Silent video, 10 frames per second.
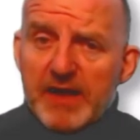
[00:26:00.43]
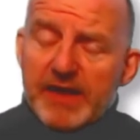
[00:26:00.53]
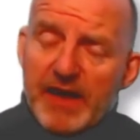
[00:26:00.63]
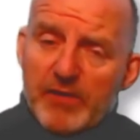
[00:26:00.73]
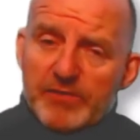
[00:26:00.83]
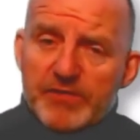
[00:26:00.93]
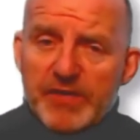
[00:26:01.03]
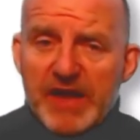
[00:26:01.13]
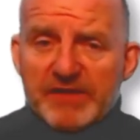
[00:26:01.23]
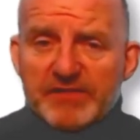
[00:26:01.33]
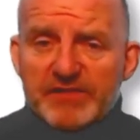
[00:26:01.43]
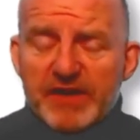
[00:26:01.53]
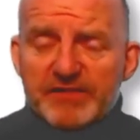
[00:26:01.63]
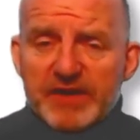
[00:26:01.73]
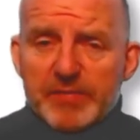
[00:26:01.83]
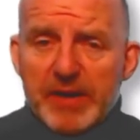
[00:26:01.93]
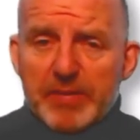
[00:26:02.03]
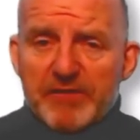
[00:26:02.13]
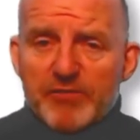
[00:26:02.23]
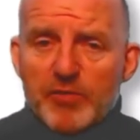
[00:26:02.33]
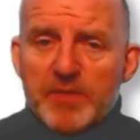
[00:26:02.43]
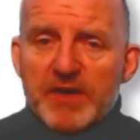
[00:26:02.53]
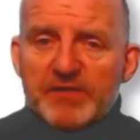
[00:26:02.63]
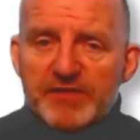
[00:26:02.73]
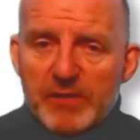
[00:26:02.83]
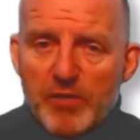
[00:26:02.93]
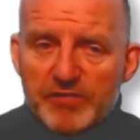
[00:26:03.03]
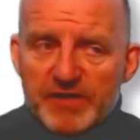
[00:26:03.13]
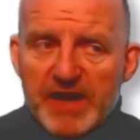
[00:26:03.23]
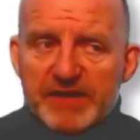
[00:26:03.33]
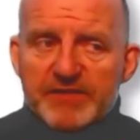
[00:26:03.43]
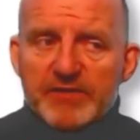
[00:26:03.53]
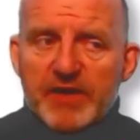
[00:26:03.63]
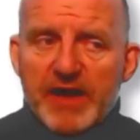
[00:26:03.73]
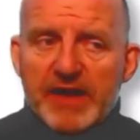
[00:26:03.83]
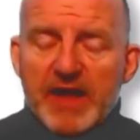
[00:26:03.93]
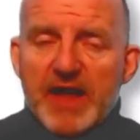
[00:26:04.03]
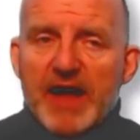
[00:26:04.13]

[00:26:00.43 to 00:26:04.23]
Get onto the ACCA CBE platform, see what slides look like.